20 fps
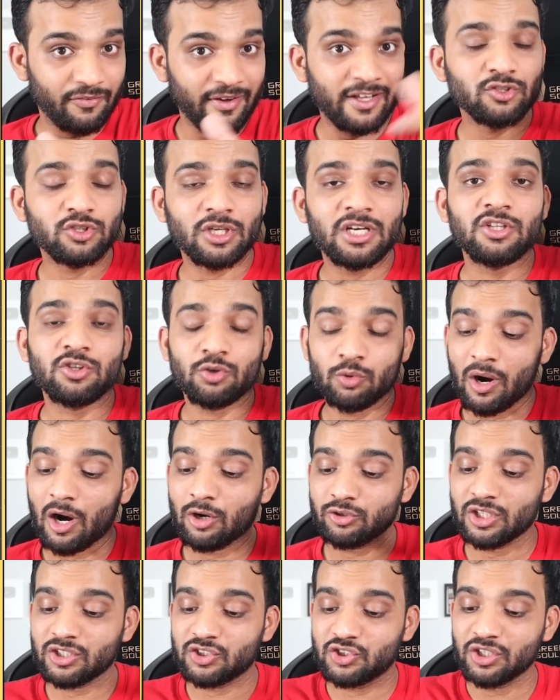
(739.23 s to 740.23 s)
Eventually,
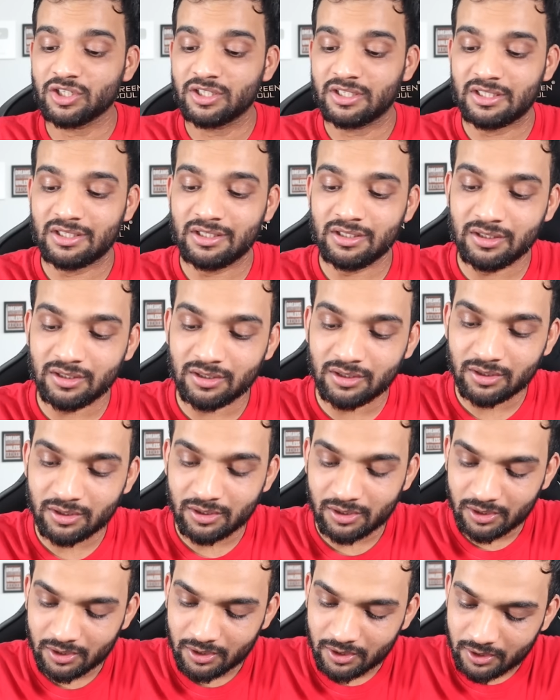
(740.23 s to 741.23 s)
throughout the journey,
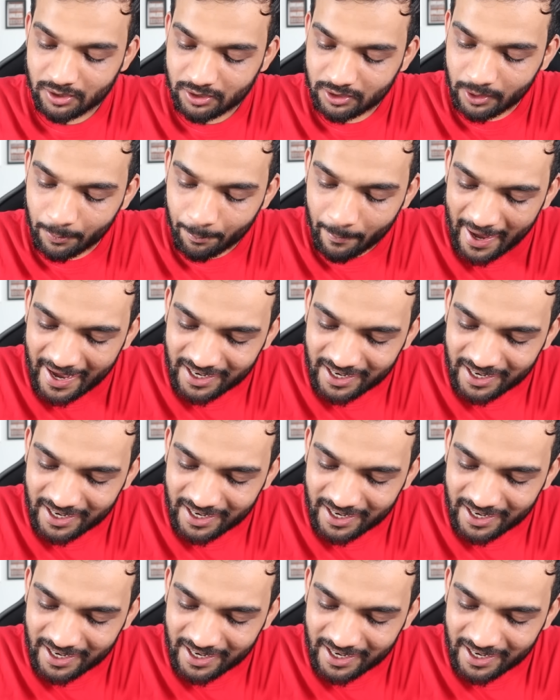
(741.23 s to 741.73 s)
the